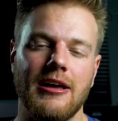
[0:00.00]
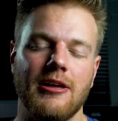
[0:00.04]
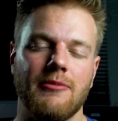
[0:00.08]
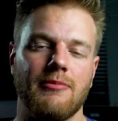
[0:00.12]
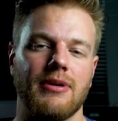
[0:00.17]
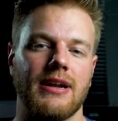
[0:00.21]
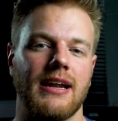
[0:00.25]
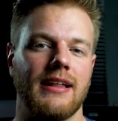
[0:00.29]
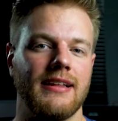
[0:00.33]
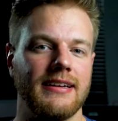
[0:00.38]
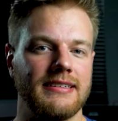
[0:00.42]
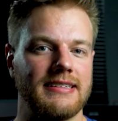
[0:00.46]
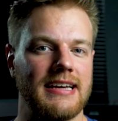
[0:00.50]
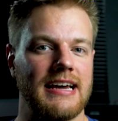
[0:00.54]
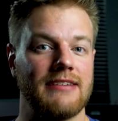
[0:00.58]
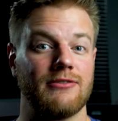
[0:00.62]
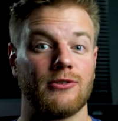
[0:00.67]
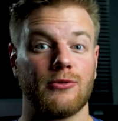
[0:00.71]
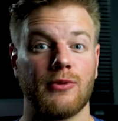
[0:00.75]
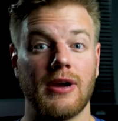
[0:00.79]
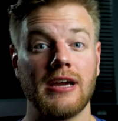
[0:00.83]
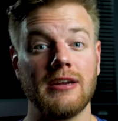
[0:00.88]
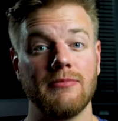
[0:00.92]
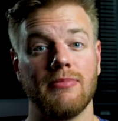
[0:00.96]
but I like to have
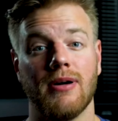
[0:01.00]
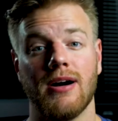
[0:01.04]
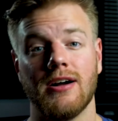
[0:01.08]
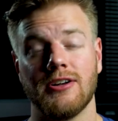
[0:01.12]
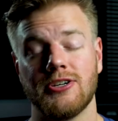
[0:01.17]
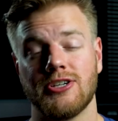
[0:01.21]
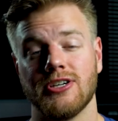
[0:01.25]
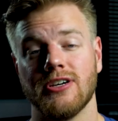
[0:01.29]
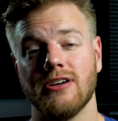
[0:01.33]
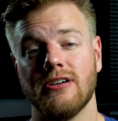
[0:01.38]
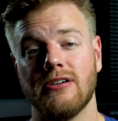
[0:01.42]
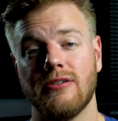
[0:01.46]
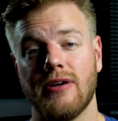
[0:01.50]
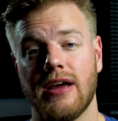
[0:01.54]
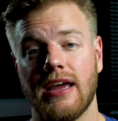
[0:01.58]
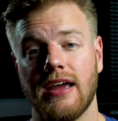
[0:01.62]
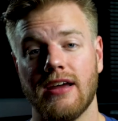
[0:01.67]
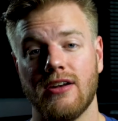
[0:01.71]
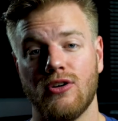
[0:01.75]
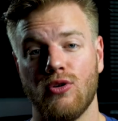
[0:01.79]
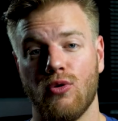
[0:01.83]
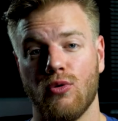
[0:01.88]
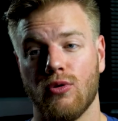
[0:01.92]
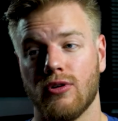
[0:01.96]
a rain poncho
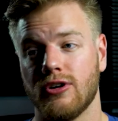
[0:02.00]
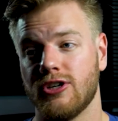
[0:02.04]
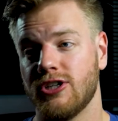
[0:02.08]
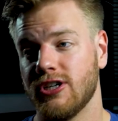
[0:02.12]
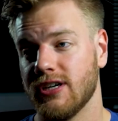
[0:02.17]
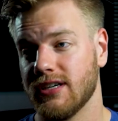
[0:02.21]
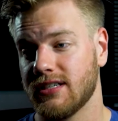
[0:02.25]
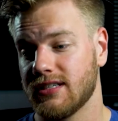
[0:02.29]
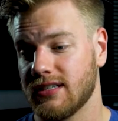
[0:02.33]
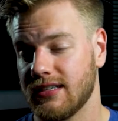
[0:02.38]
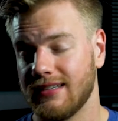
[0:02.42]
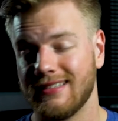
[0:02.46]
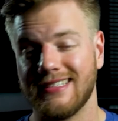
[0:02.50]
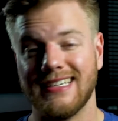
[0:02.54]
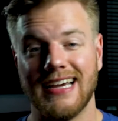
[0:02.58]
and or just